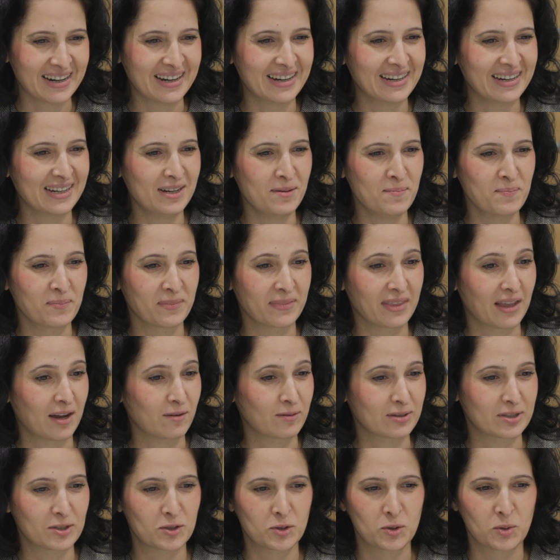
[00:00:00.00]
I
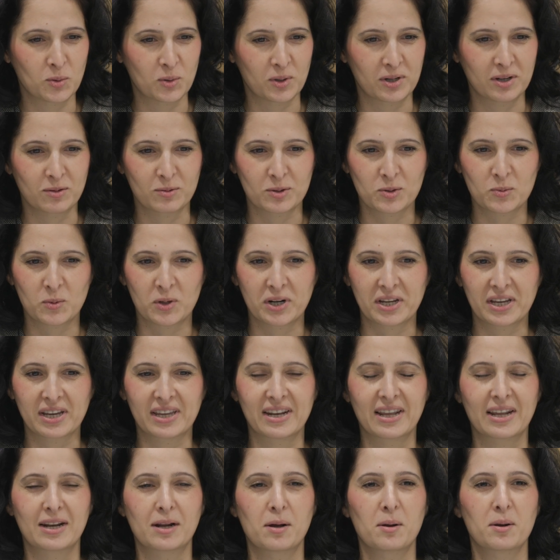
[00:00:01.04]
was a student, I was
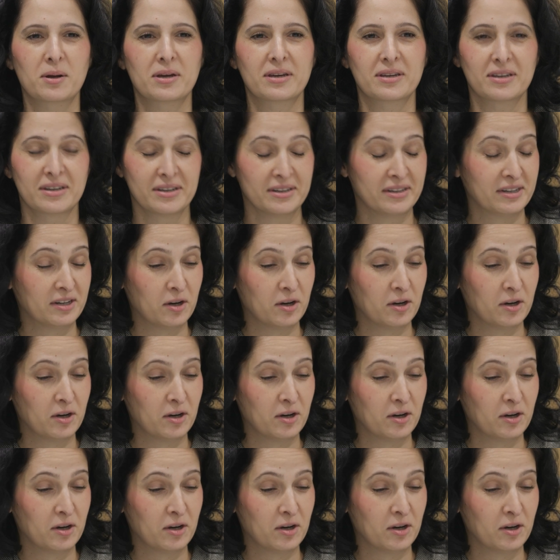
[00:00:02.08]
working, and I